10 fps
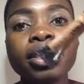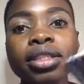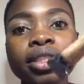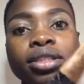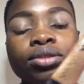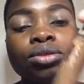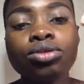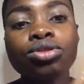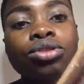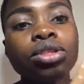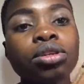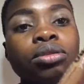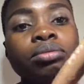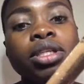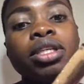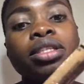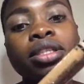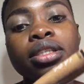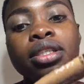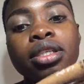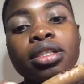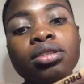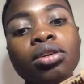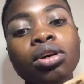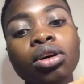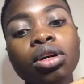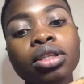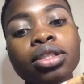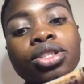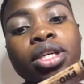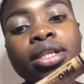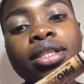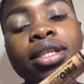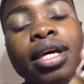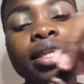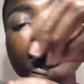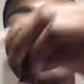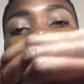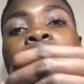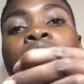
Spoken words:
that Dennis was using on me yesterday. It's called Chestnut.